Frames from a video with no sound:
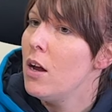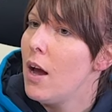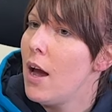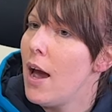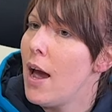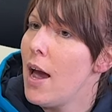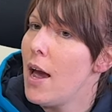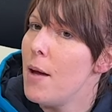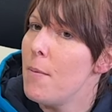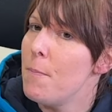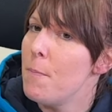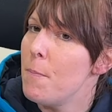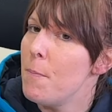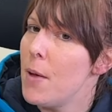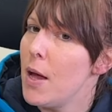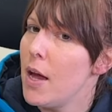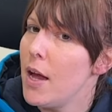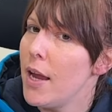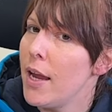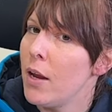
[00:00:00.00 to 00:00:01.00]
Um,
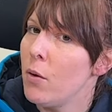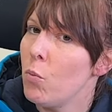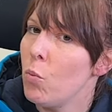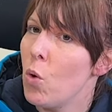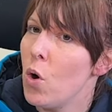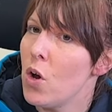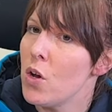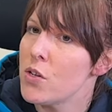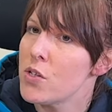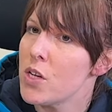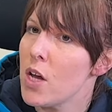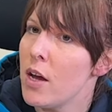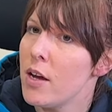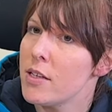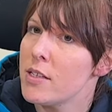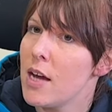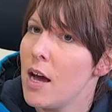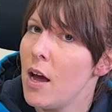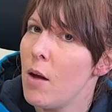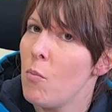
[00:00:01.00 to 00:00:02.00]
it was at a
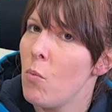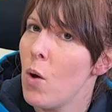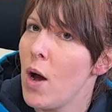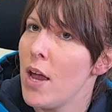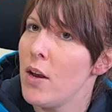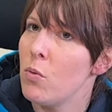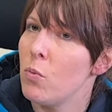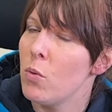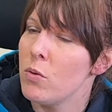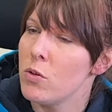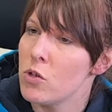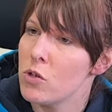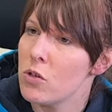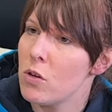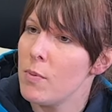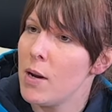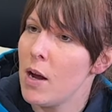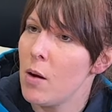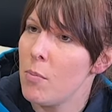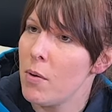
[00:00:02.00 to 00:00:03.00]
time when we were just
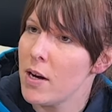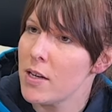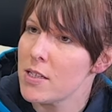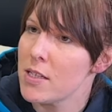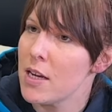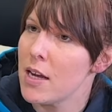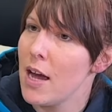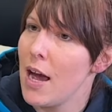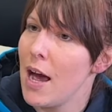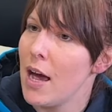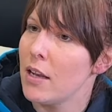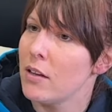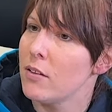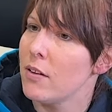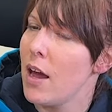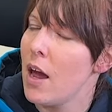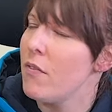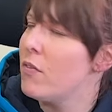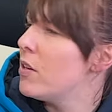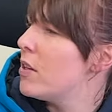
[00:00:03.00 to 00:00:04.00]
coming out of Brexit and
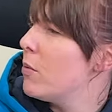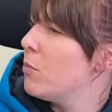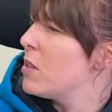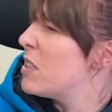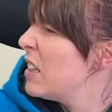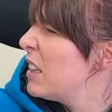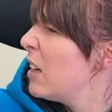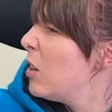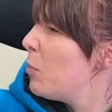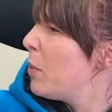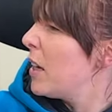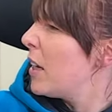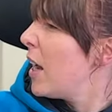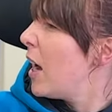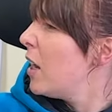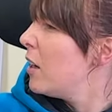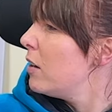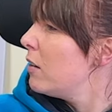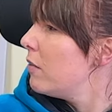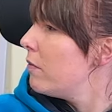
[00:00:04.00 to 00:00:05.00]
everything was a little bit
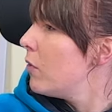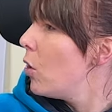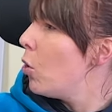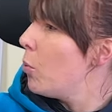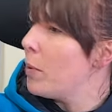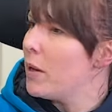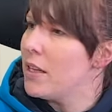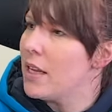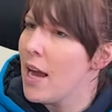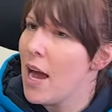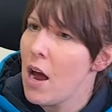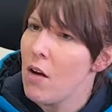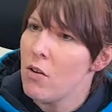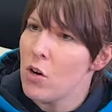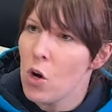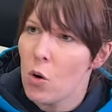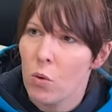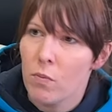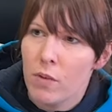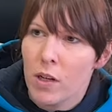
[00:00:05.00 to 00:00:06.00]
kind of up in the air and
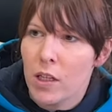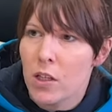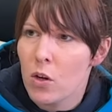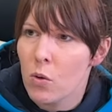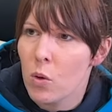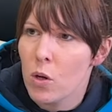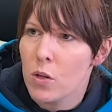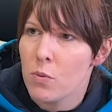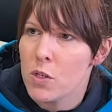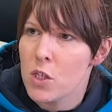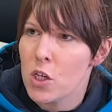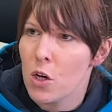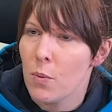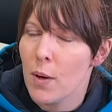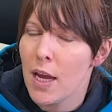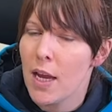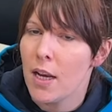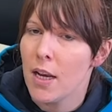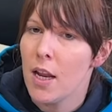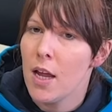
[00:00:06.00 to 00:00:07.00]
no one really knew what they were
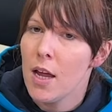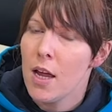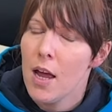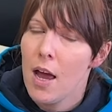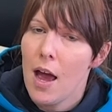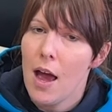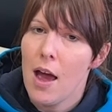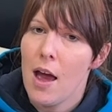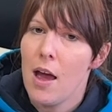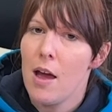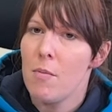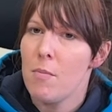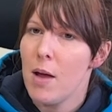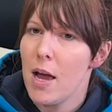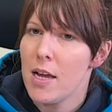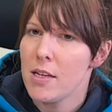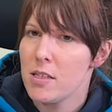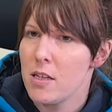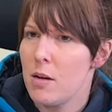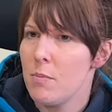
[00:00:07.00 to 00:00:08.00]
doing. Um,
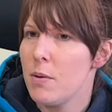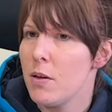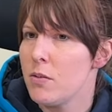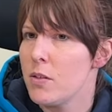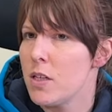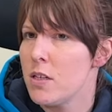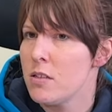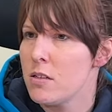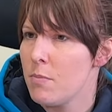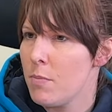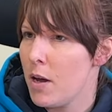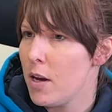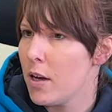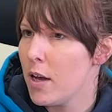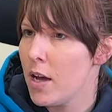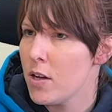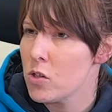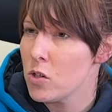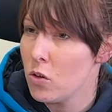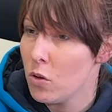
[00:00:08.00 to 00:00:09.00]
SNA buildings at Barnard
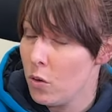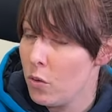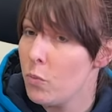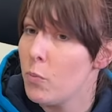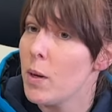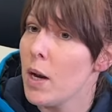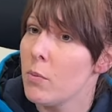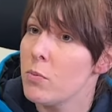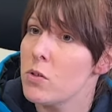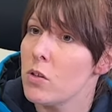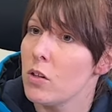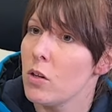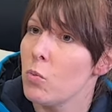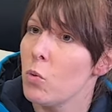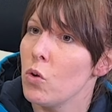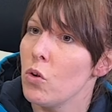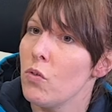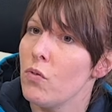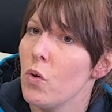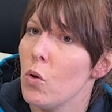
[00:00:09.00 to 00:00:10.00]
Castle, who have been absolutely
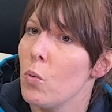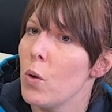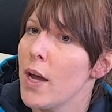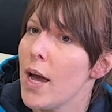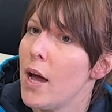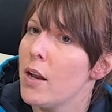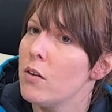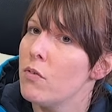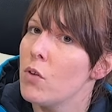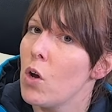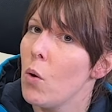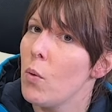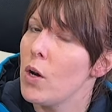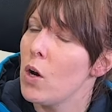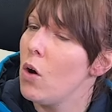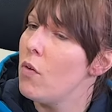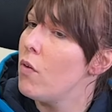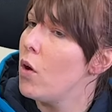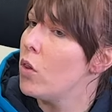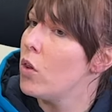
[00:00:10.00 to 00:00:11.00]
wonderful, were kind of going
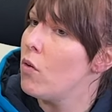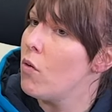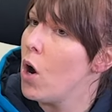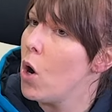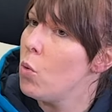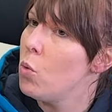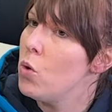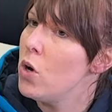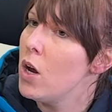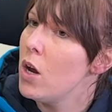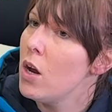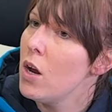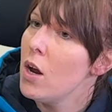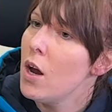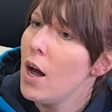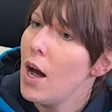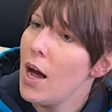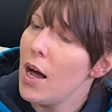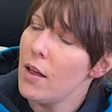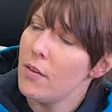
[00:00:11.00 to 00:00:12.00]
off on their own.
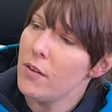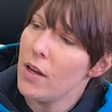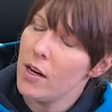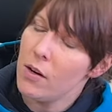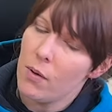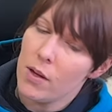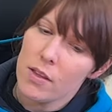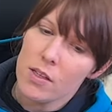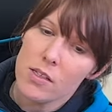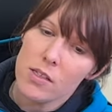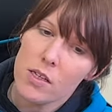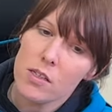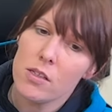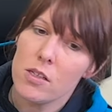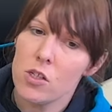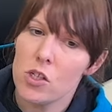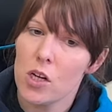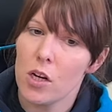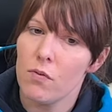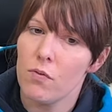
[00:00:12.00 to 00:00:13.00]
And anyway, they did the
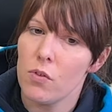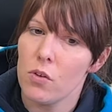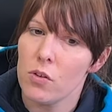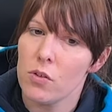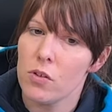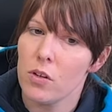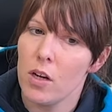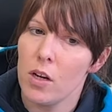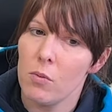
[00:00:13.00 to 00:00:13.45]
shed for us.